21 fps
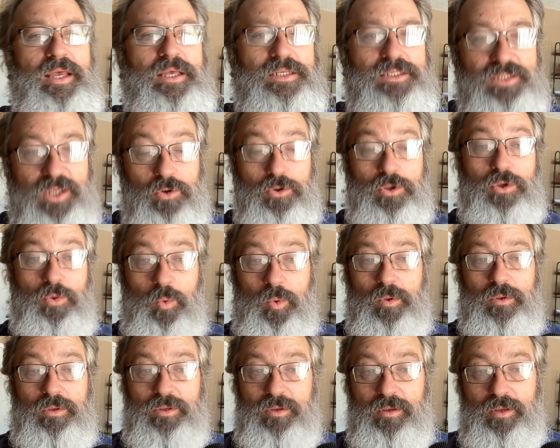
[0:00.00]
so
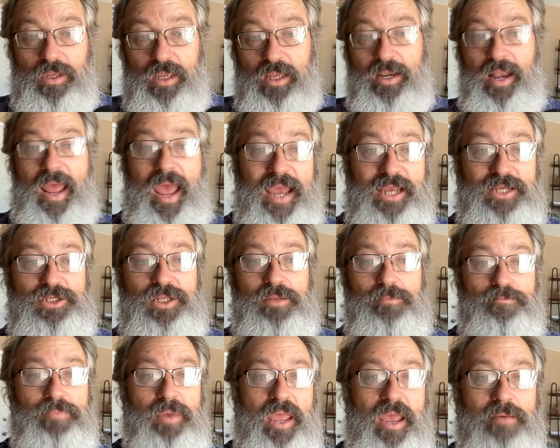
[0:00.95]
you can actually
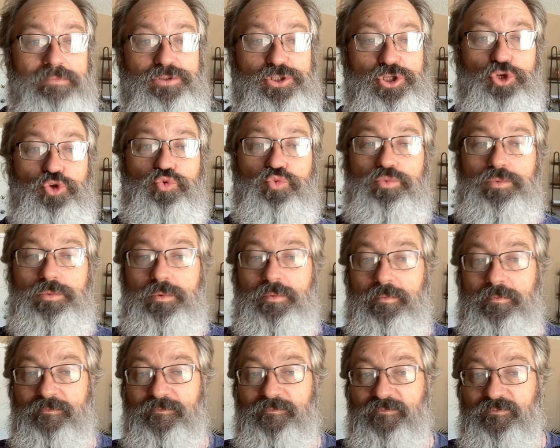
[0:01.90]
be able to
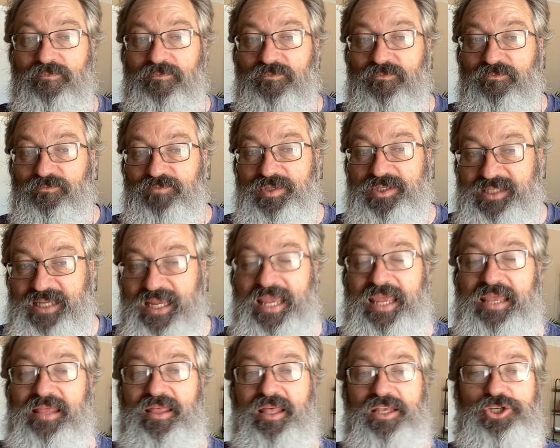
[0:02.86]

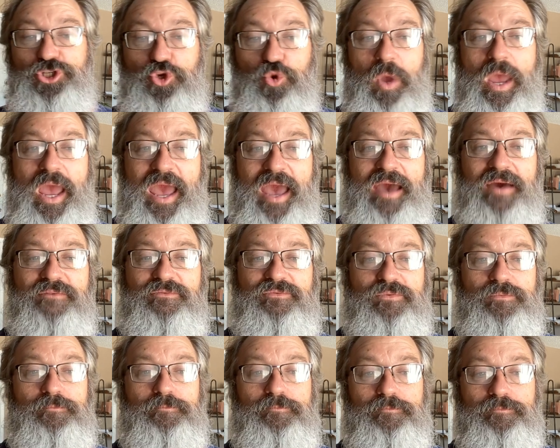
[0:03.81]
see that you have